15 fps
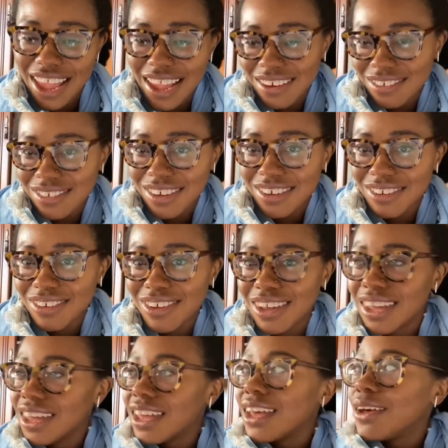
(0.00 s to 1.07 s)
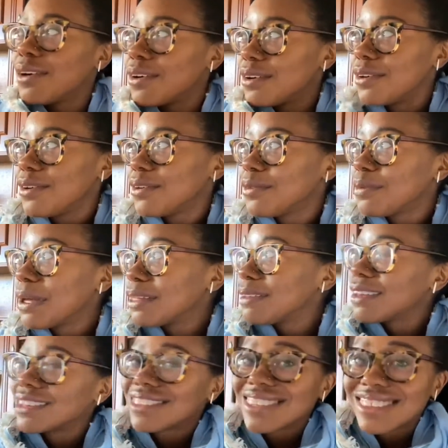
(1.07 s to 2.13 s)
I don't know. Probably
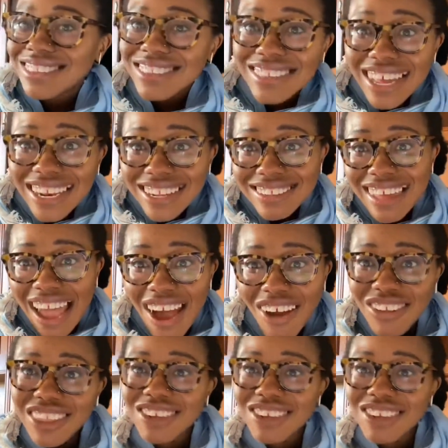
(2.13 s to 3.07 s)
because the sun is out,